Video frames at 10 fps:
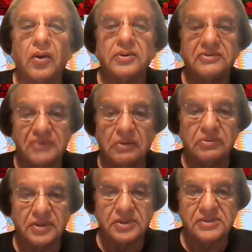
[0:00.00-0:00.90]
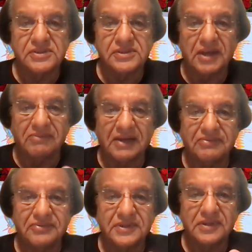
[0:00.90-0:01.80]
the founders have
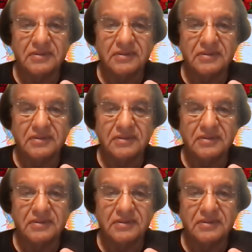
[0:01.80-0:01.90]
left